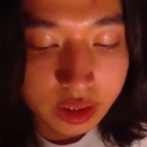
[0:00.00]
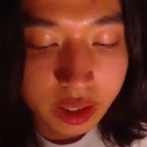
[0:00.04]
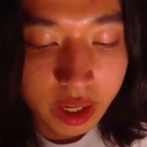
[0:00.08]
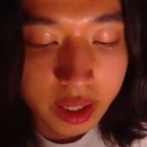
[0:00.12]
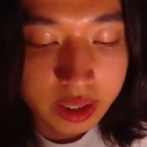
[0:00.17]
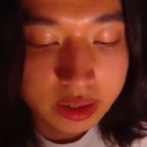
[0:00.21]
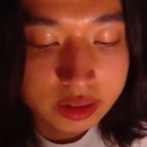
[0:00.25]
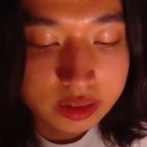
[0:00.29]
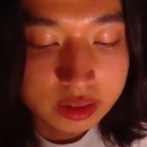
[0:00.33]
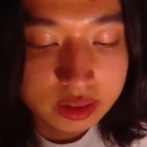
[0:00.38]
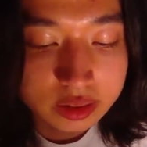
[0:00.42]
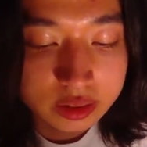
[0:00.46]

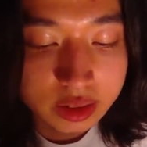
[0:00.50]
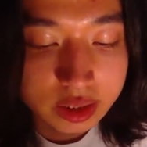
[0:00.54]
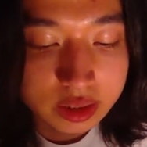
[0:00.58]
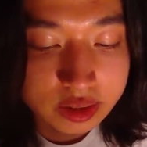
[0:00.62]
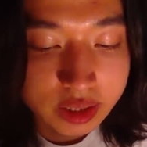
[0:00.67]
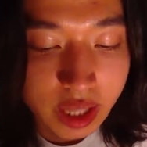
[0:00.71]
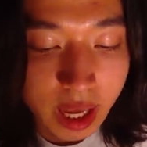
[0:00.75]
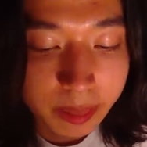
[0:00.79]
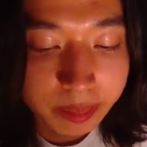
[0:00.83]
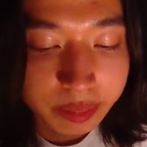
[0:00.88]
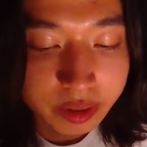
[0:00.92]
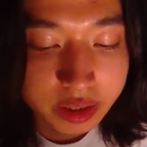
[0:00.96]
It's
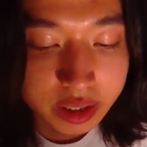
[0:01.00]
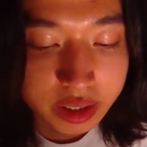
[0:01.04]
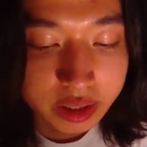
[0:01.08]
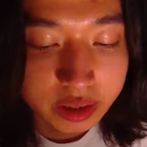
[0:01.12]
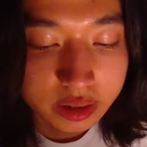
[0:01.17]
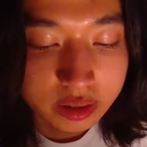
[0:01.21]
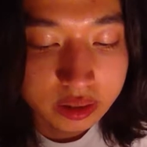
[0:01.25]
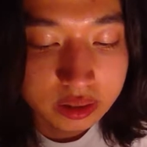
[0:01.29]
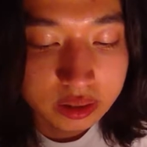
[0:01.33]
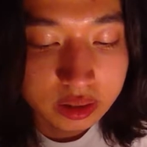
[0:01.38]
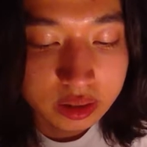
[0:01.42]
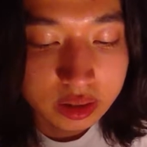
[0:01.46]

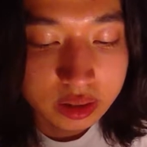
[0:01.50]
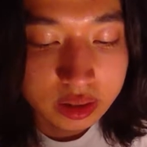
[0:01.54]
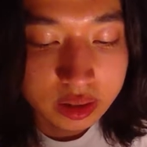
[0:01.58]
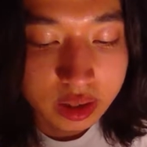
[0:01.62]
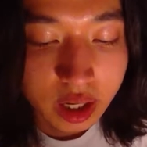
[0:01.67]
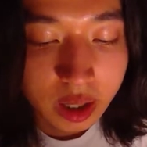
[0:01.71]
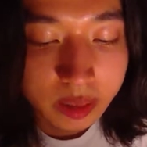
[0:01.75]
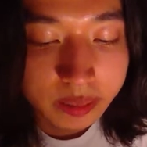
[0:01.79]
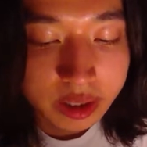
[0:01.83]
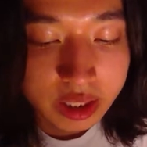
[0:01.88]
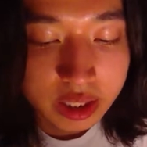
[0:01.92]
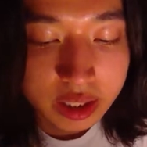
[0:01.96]
happening.
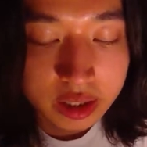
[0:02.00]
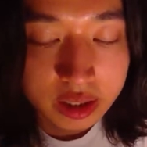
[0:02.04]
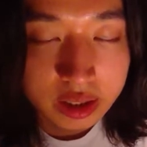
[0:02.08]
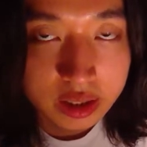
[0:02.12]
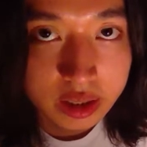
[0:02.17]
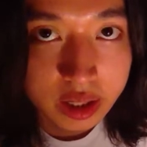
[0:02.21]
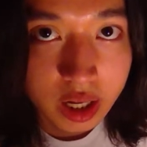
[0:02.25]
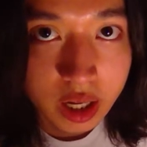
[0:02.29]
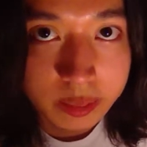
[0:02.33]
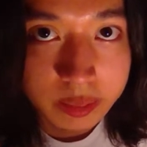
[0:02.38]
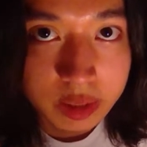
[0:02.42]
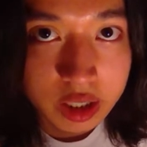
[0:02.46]
I'm
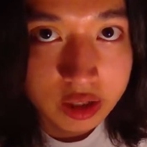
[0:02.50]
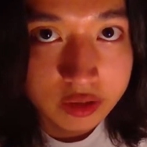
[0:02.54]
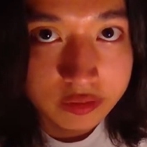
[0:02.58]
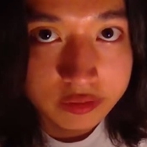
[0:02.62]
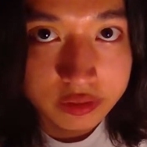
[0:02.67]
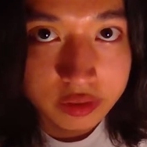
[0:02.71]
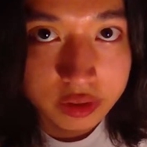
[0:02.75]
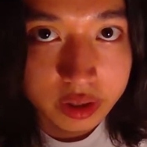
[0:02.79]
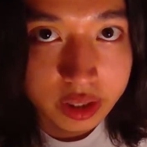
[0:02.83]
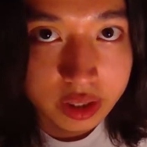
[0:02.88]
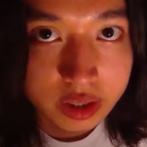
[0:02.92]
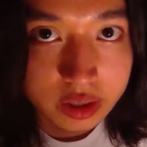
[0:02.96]
here
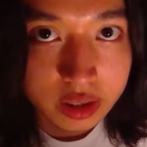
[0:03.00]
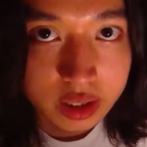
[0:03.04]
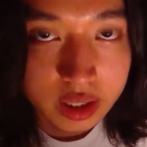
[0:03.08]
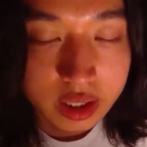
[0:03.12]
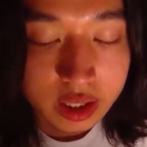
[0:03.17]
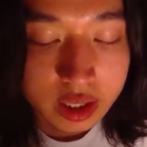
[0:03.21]
for it.